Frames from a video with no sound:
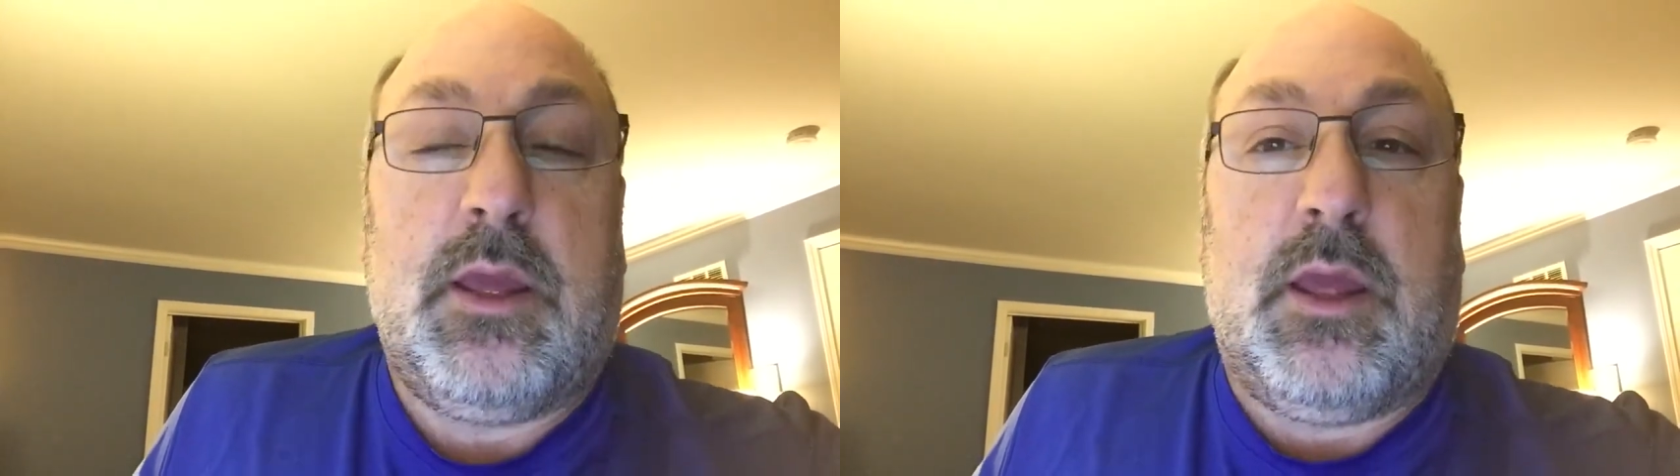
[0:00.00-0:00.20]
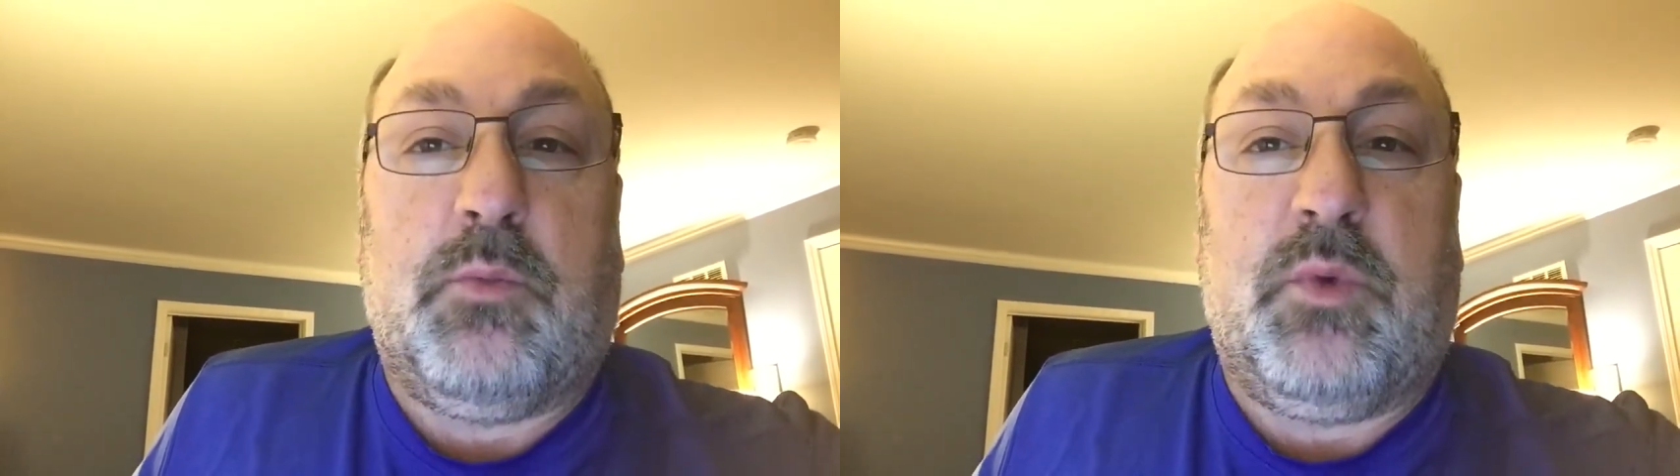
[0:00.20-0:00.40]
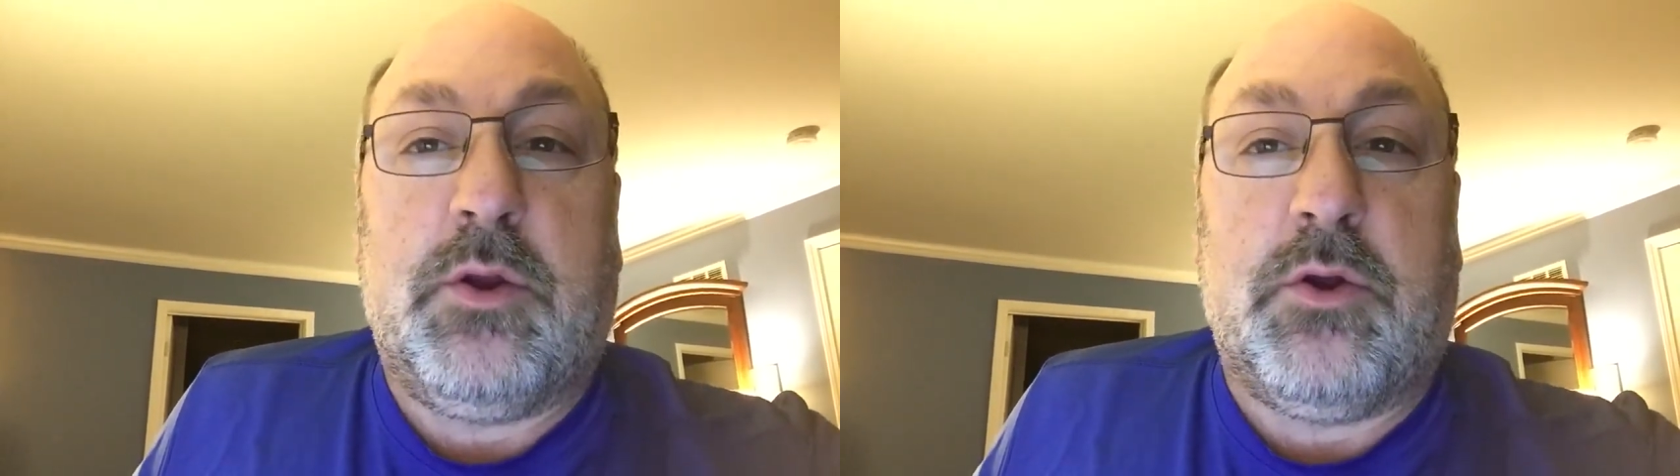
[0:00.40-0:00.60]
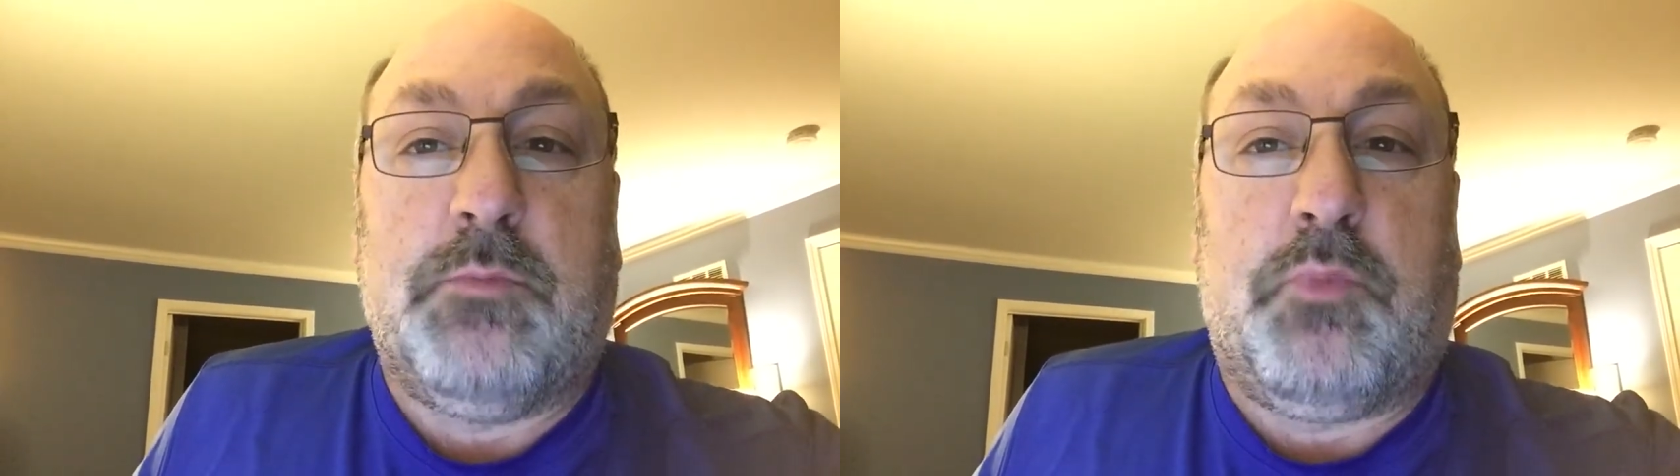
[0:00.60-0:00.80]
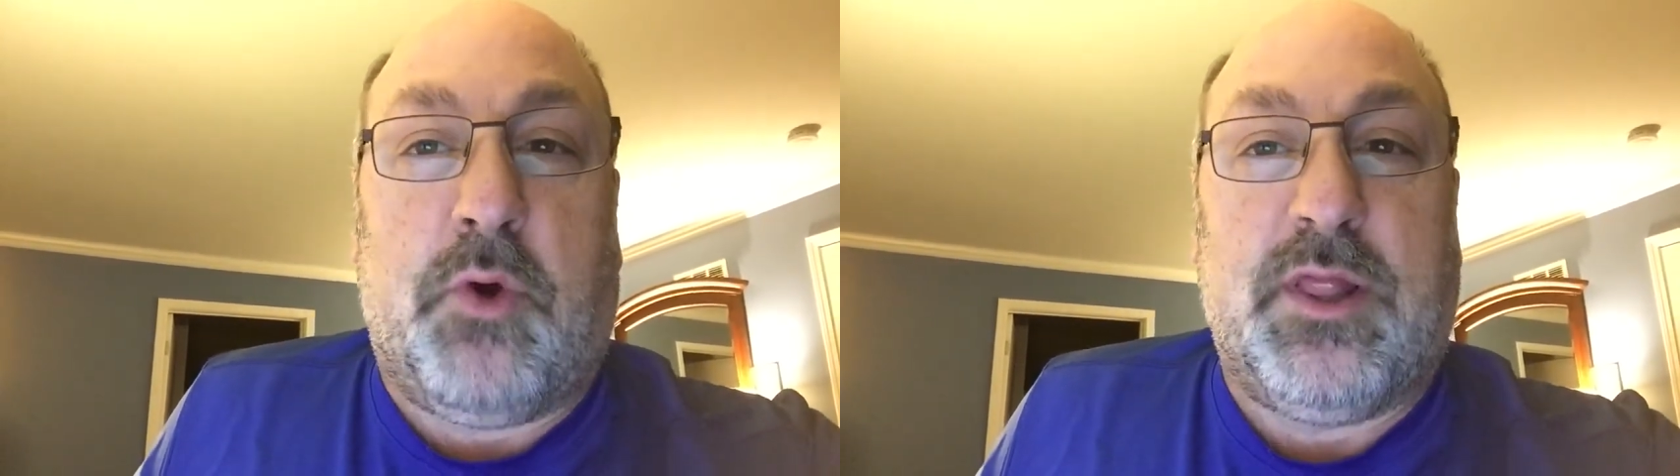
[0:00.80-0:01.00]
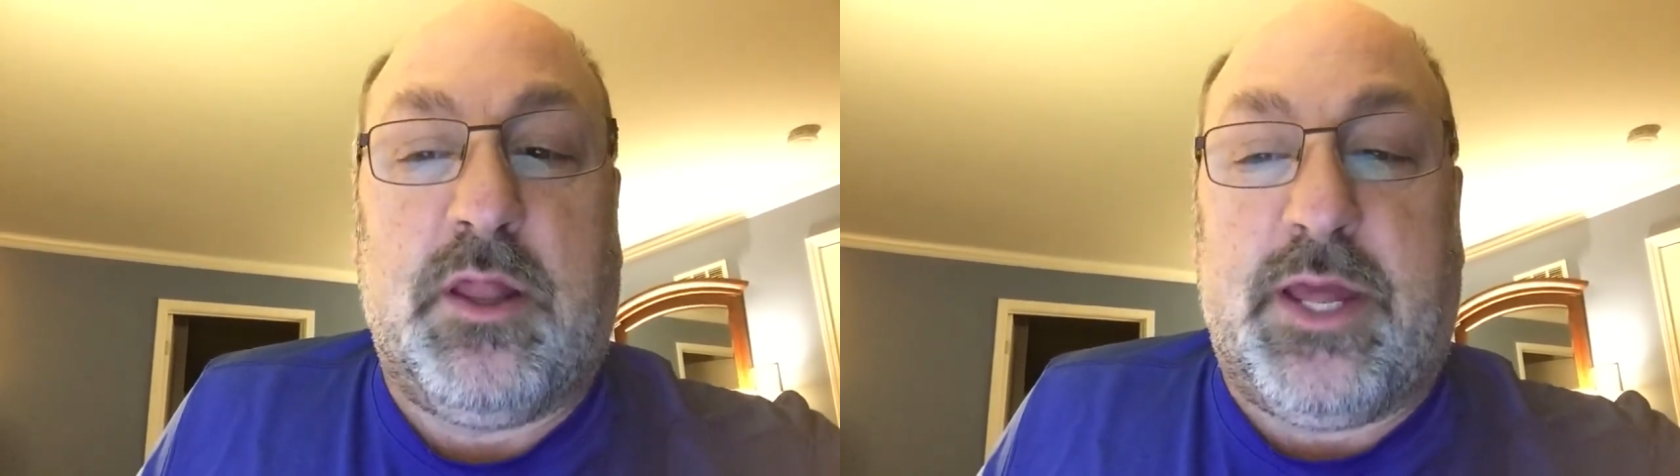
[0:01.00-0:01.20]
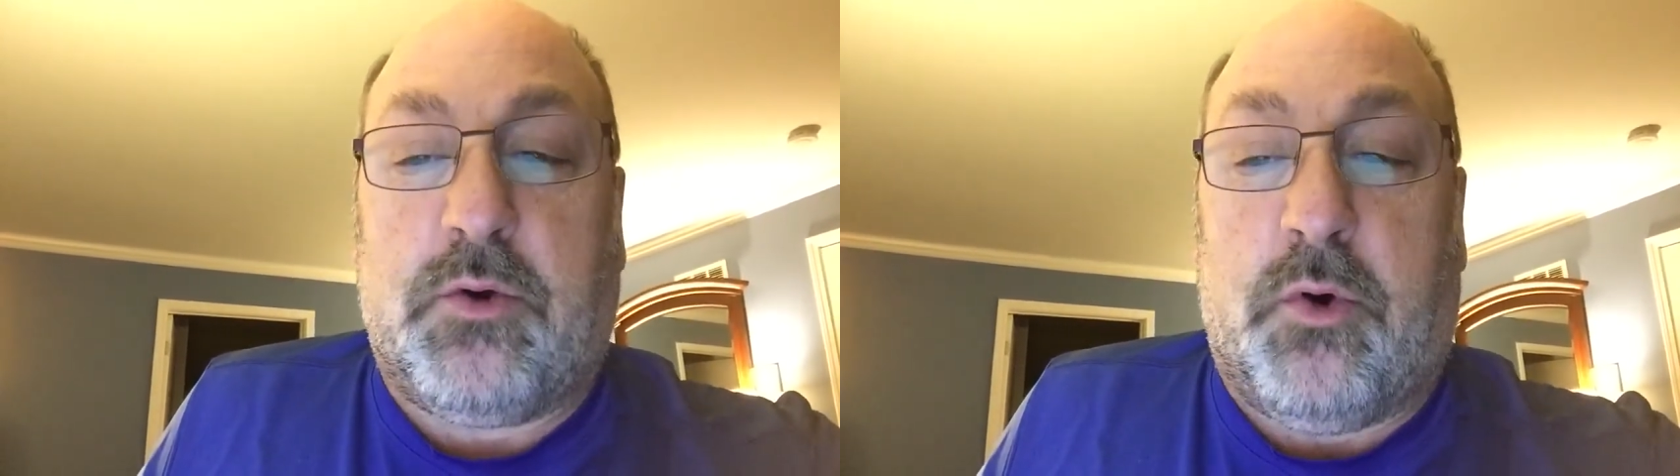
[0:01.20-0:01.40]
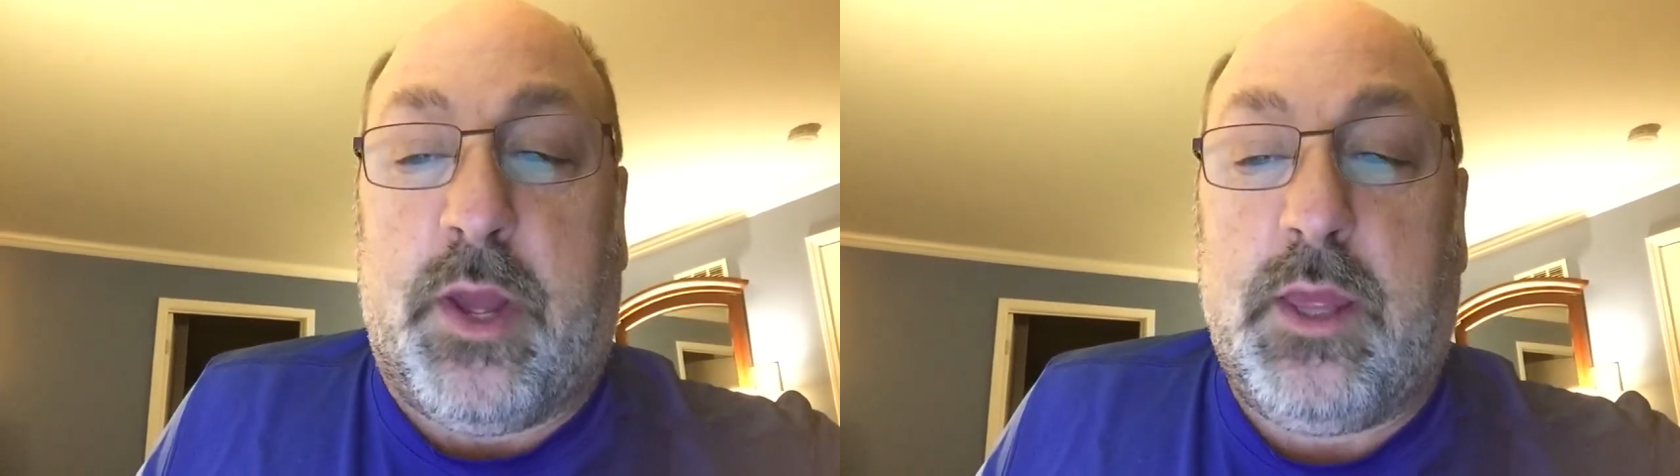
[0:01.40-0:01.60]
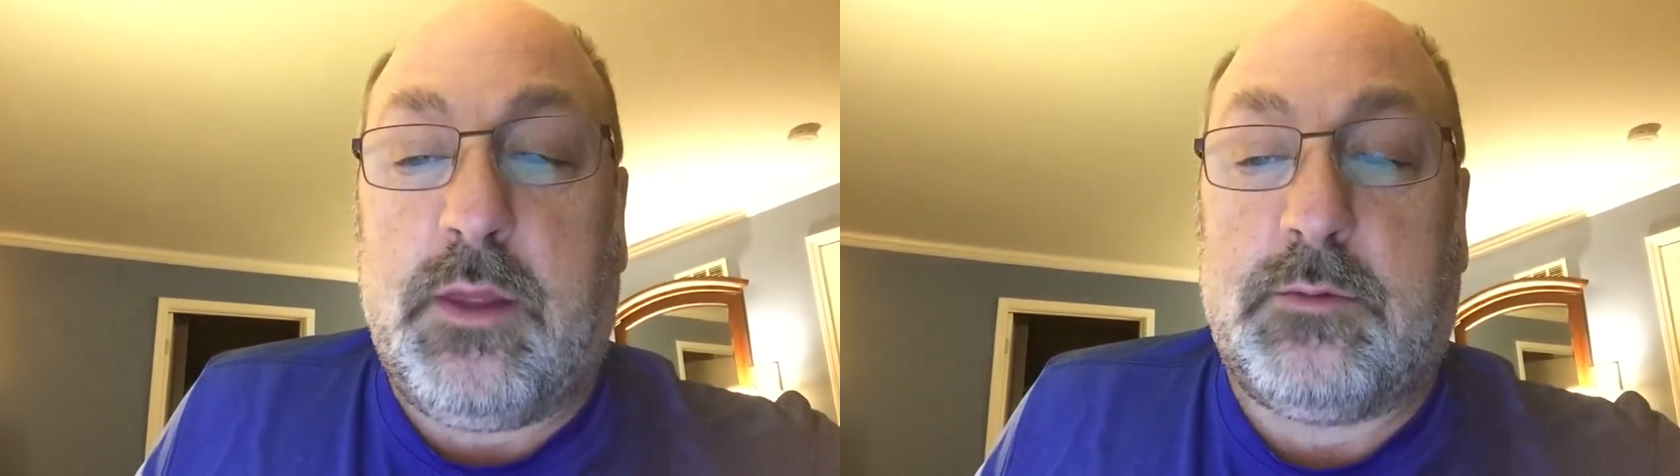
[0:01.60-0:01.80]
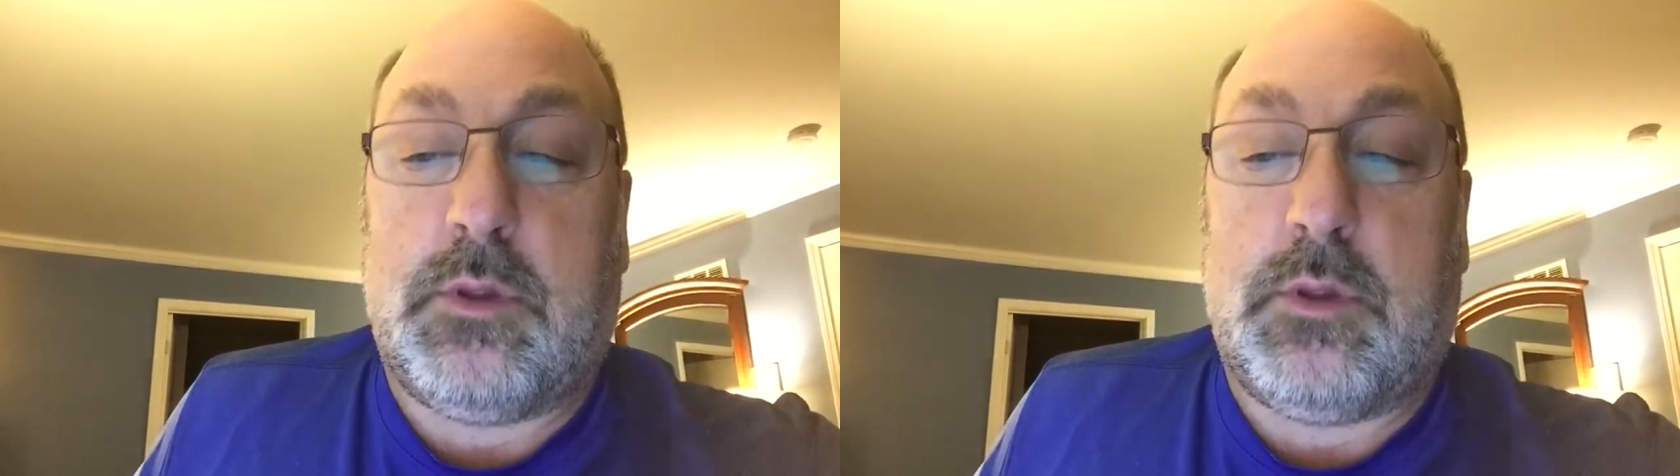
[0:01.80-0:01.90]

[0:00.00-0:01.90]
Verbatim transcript: And we heard Boy Lilikoi,